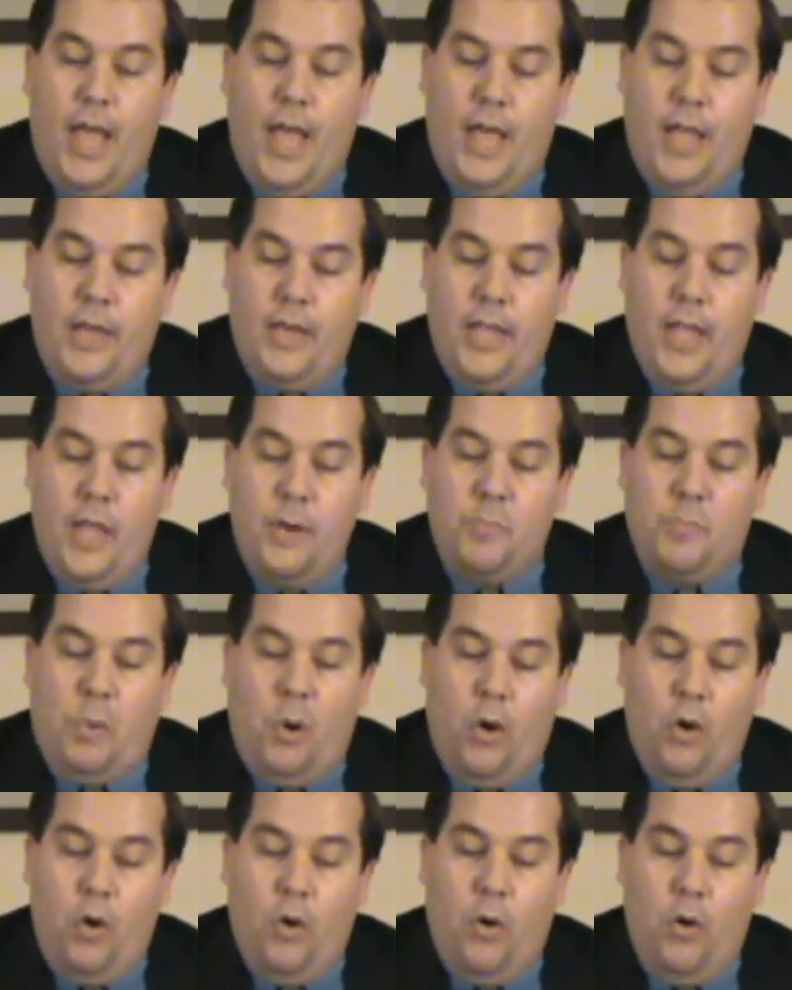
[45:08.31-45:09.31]
And yet
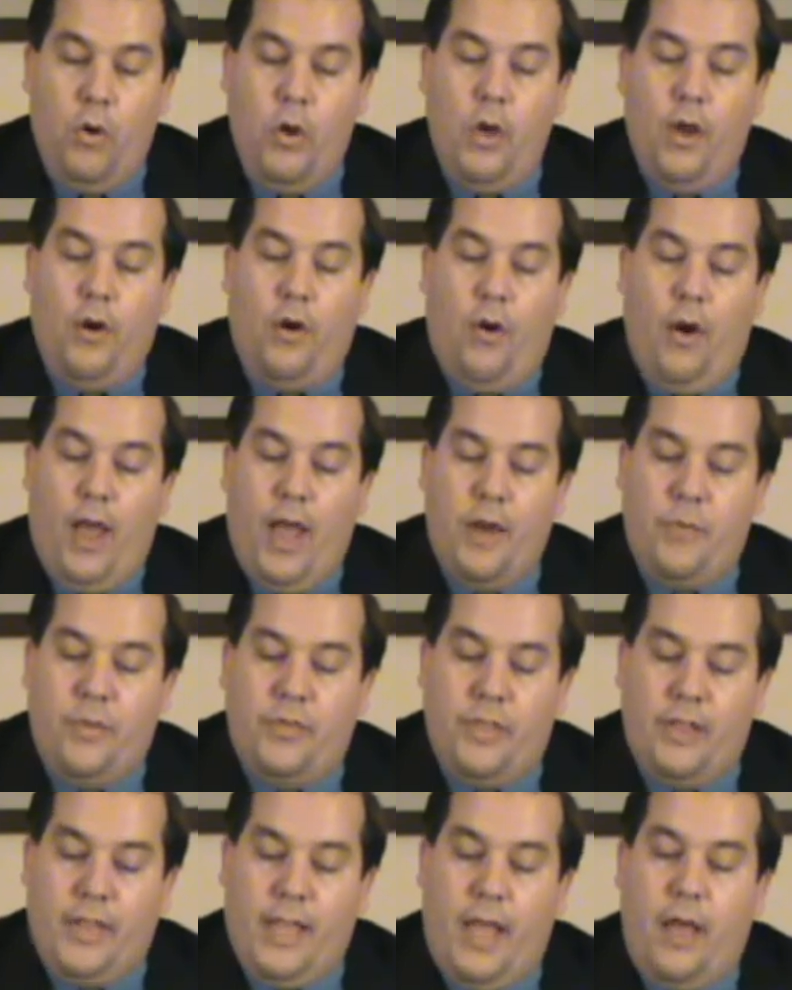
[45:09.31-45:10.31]
Paul cried
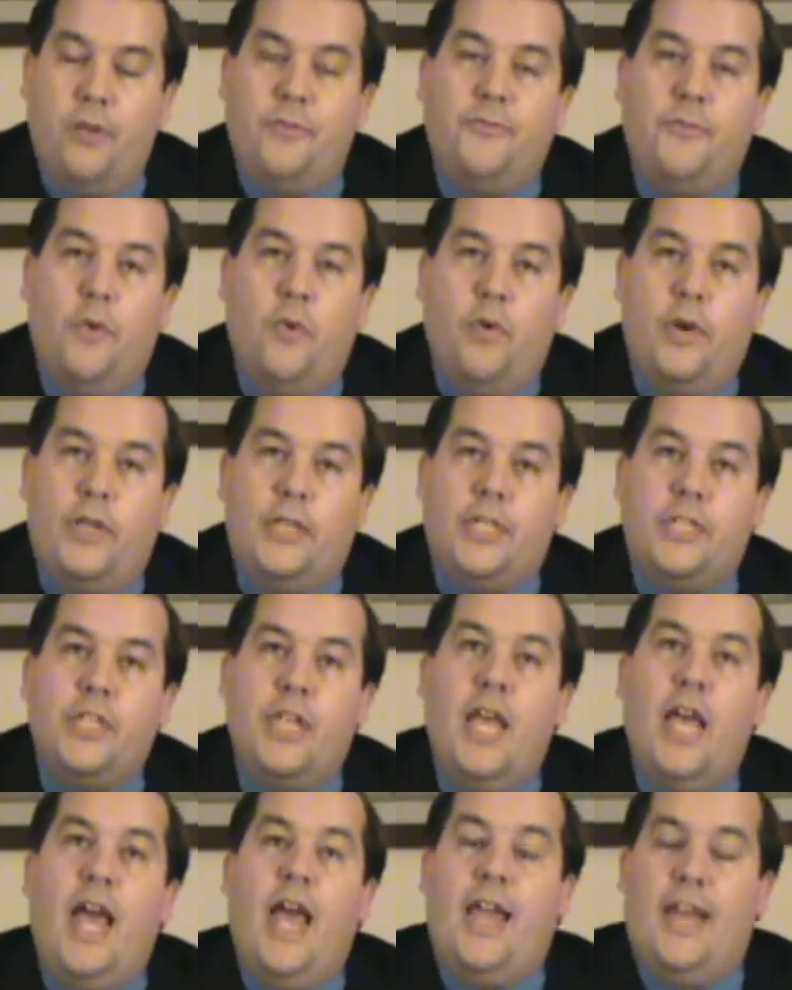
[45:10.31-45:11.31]
with a loud
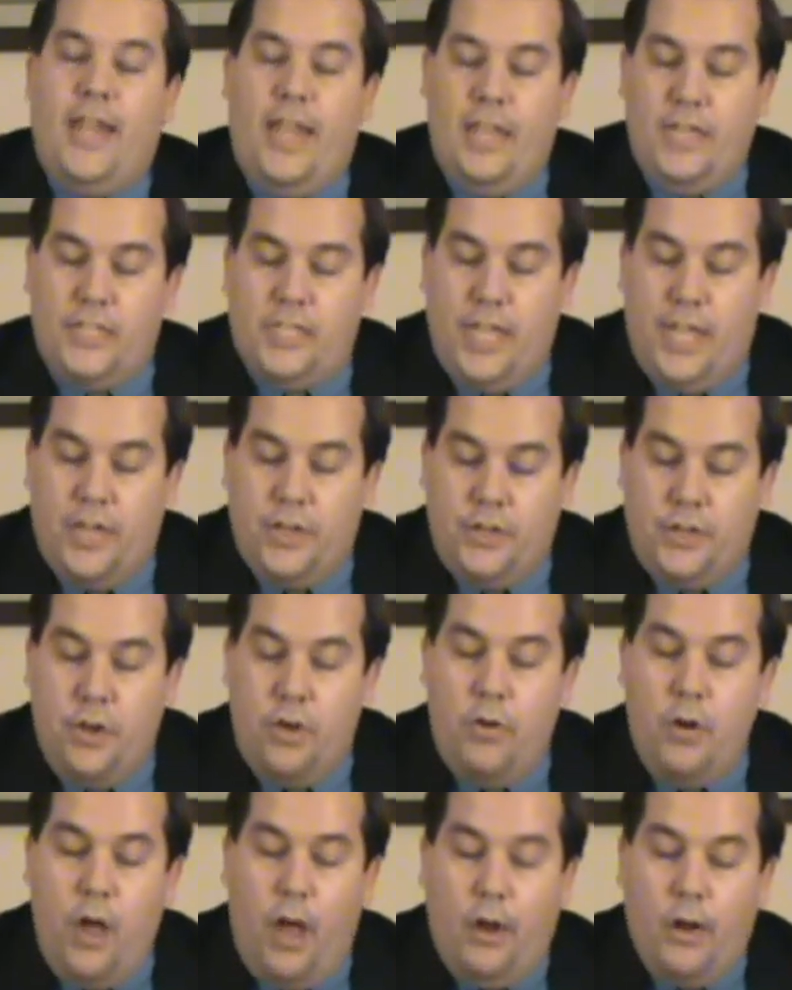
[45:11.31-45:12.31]
voice, and he said,
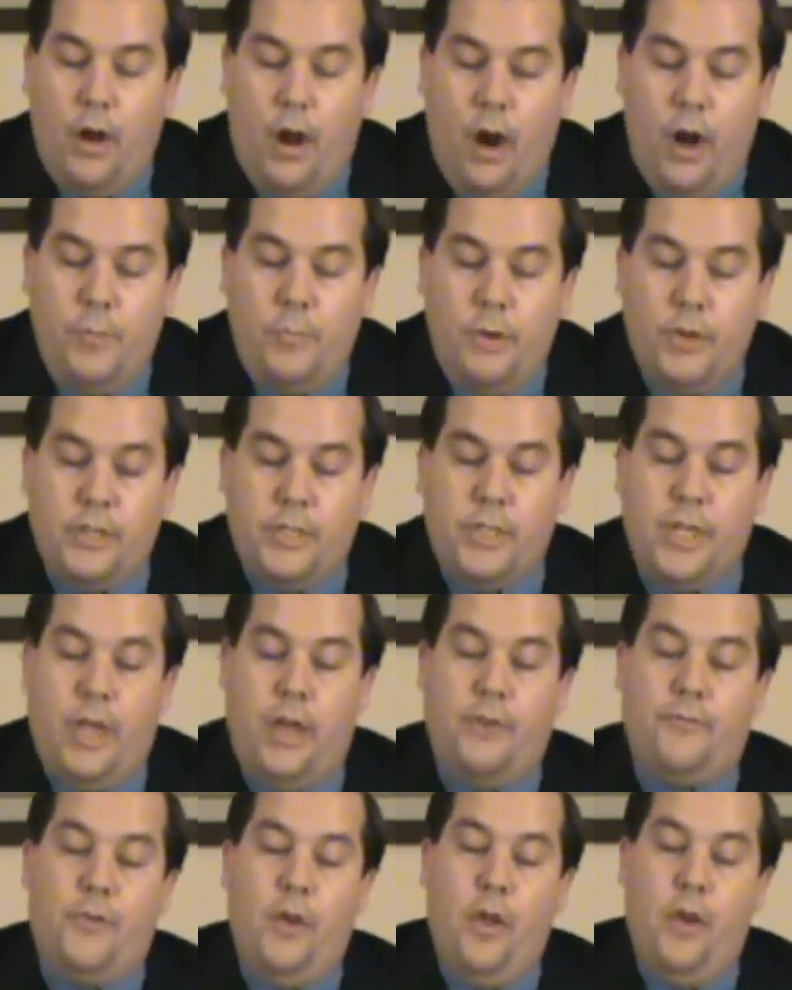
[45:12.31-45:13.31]
Do not harm
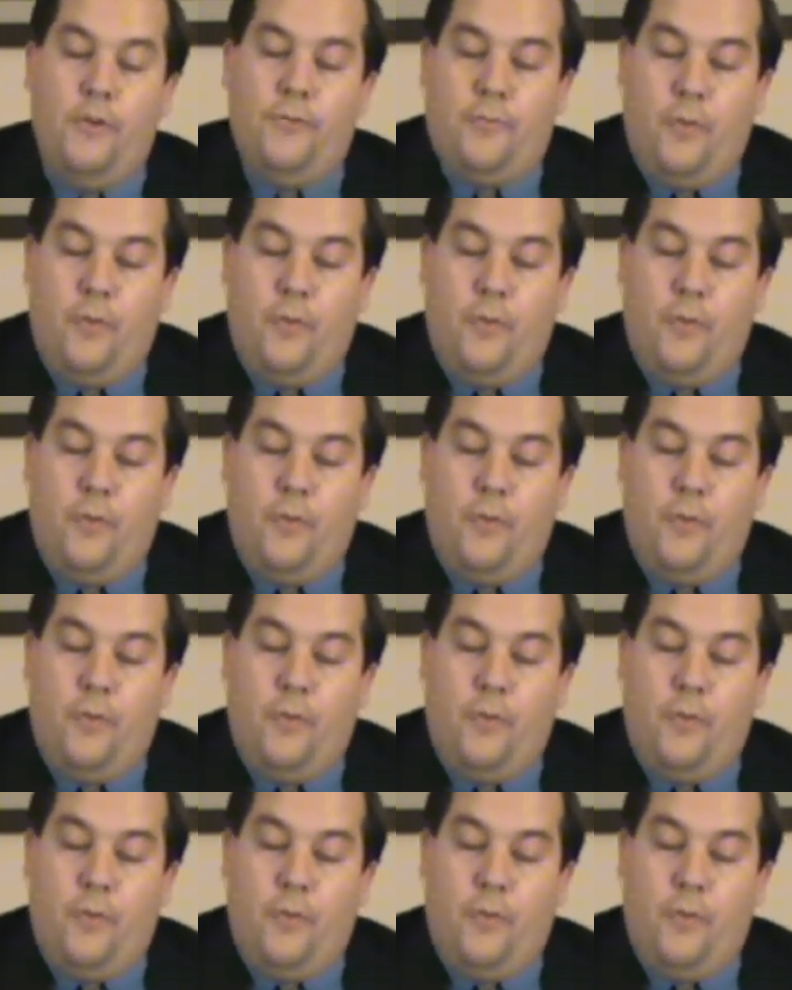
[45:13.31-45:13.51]
yourself,